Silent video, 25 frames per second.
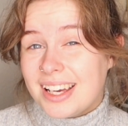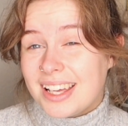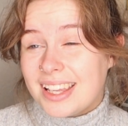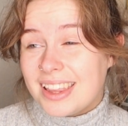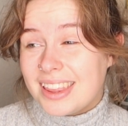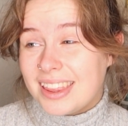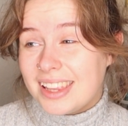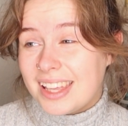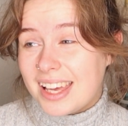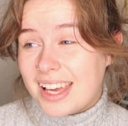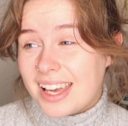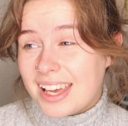I
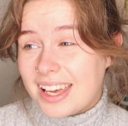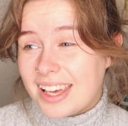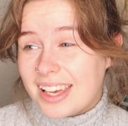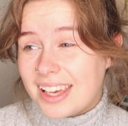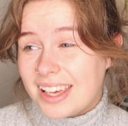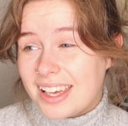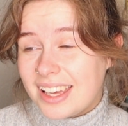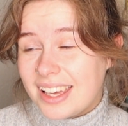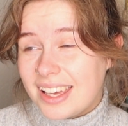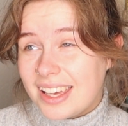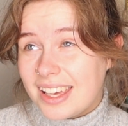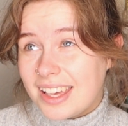
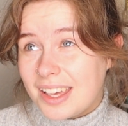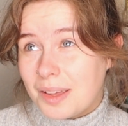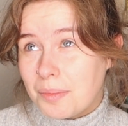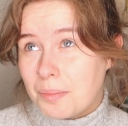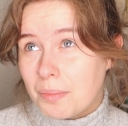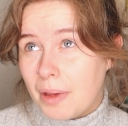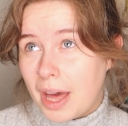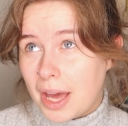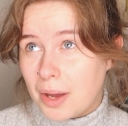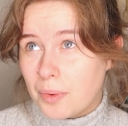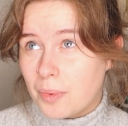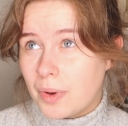think.
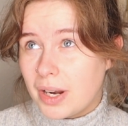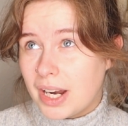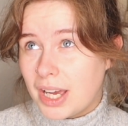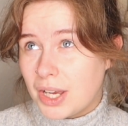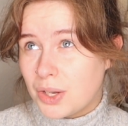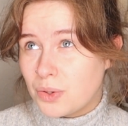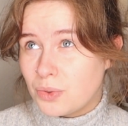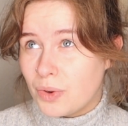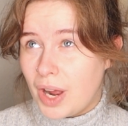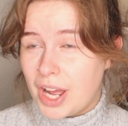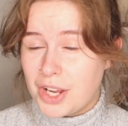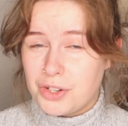Back when I
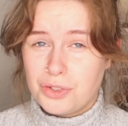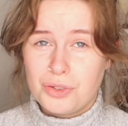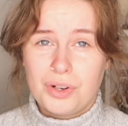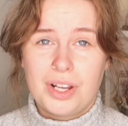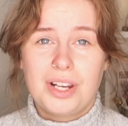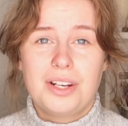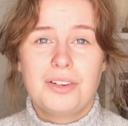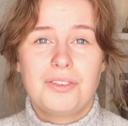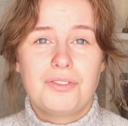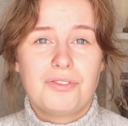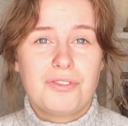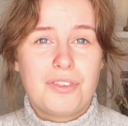
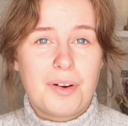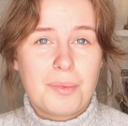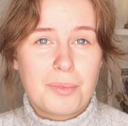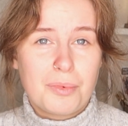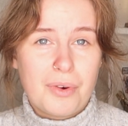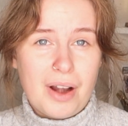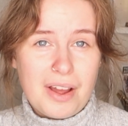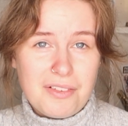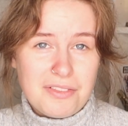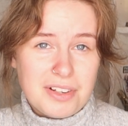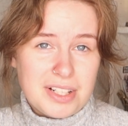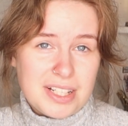graduated from
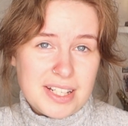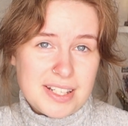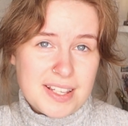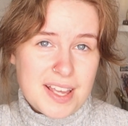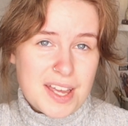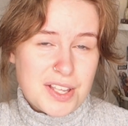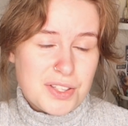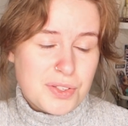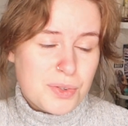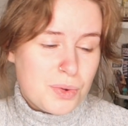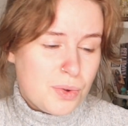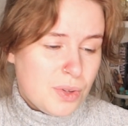graphic
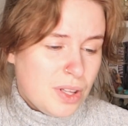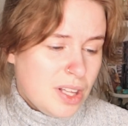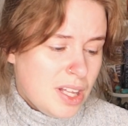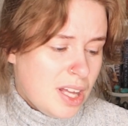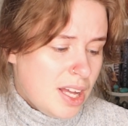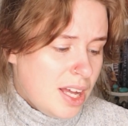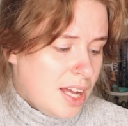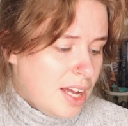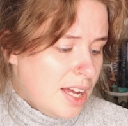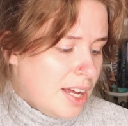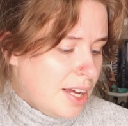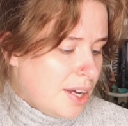design school.
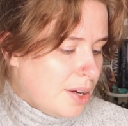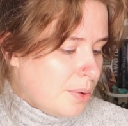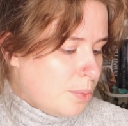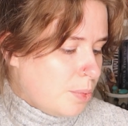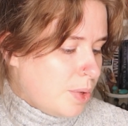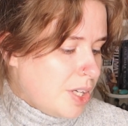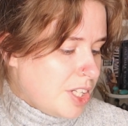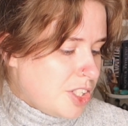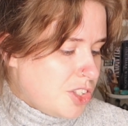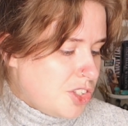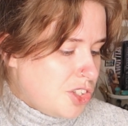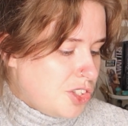
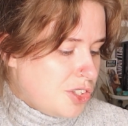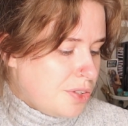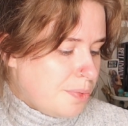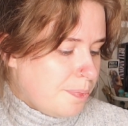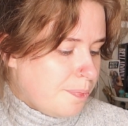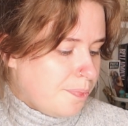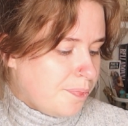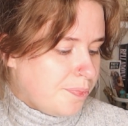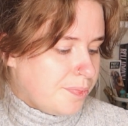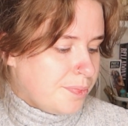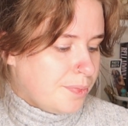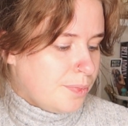Which
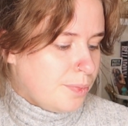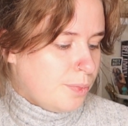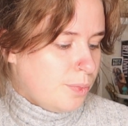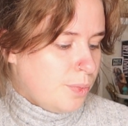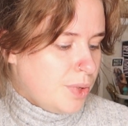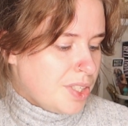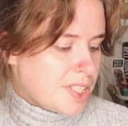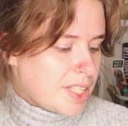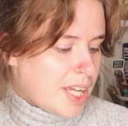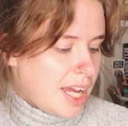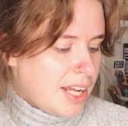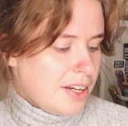
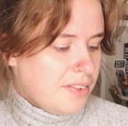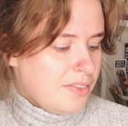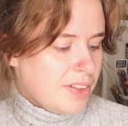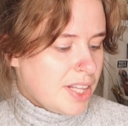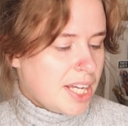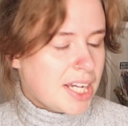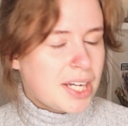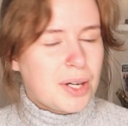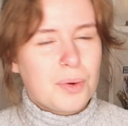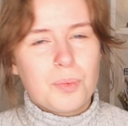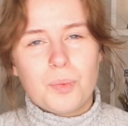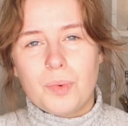was kind of
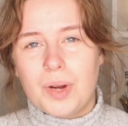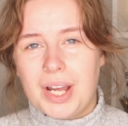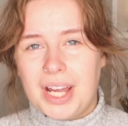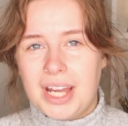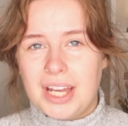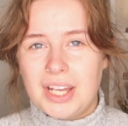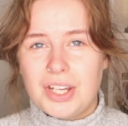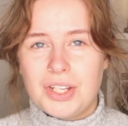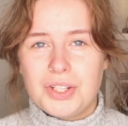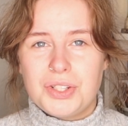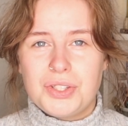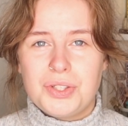like a
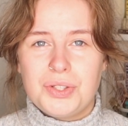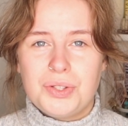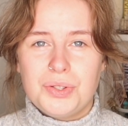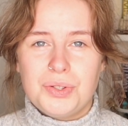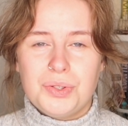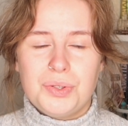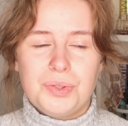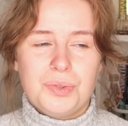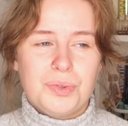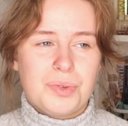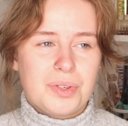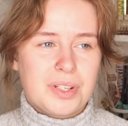way
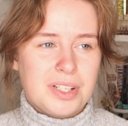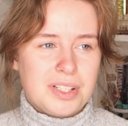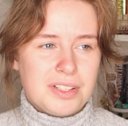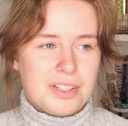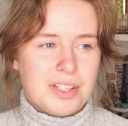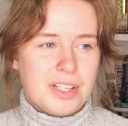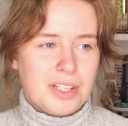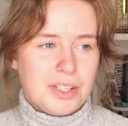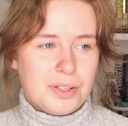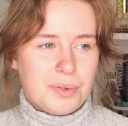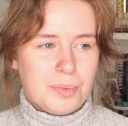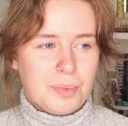to
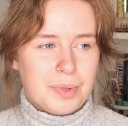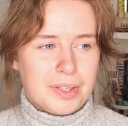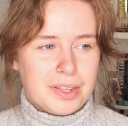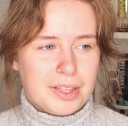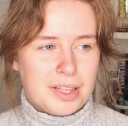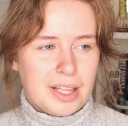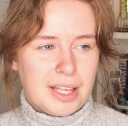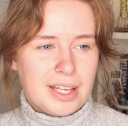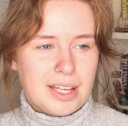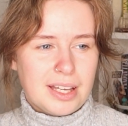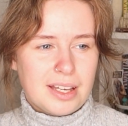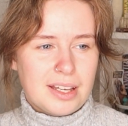continue
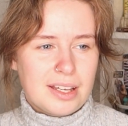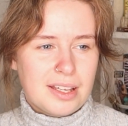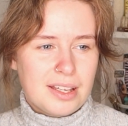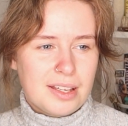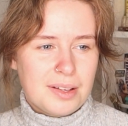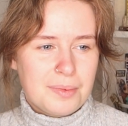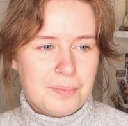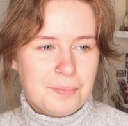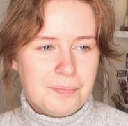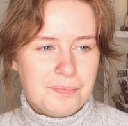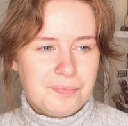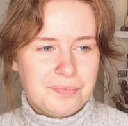with like,
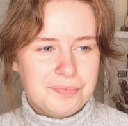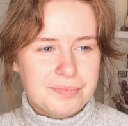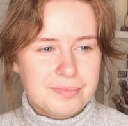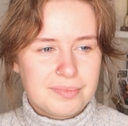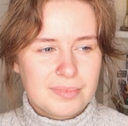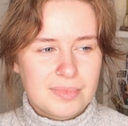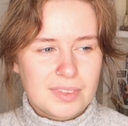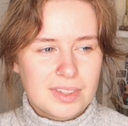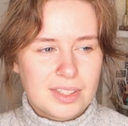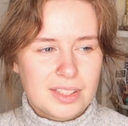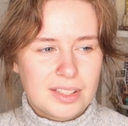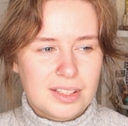
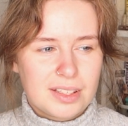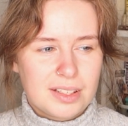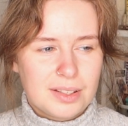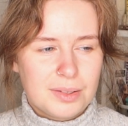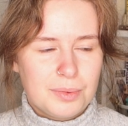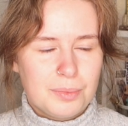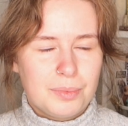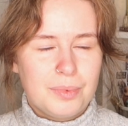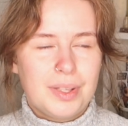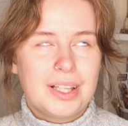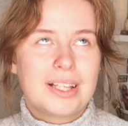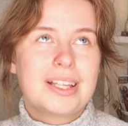
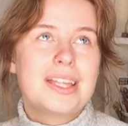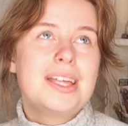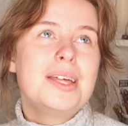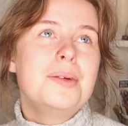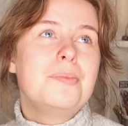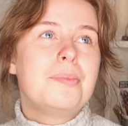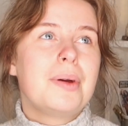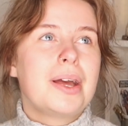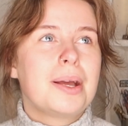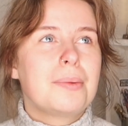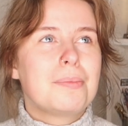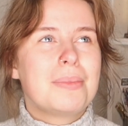well,
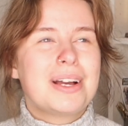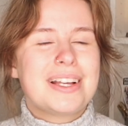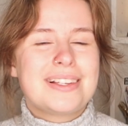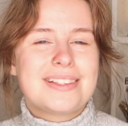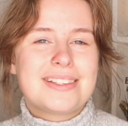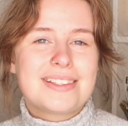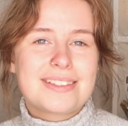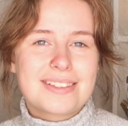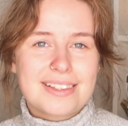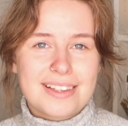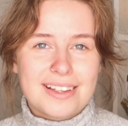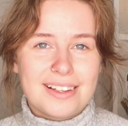keeping my
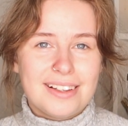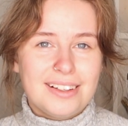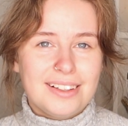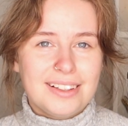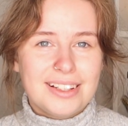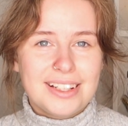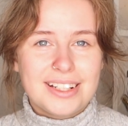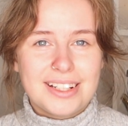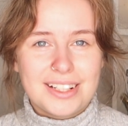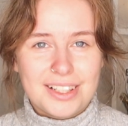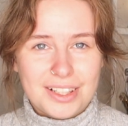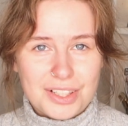skill
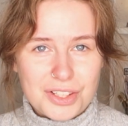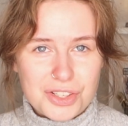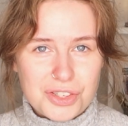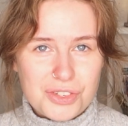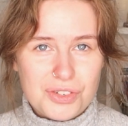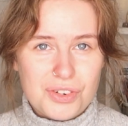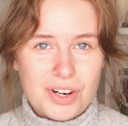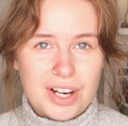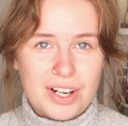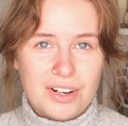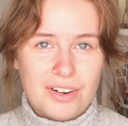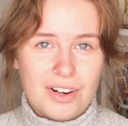in
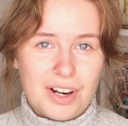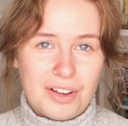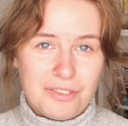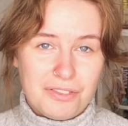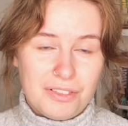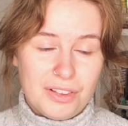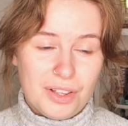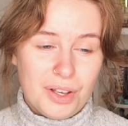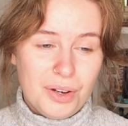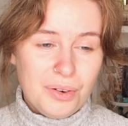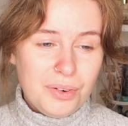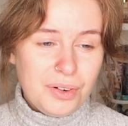Illustrator
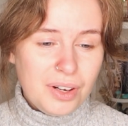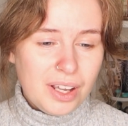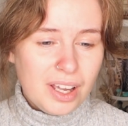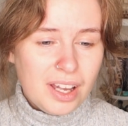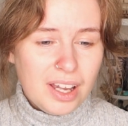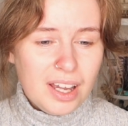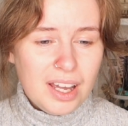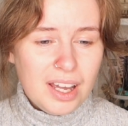afloat,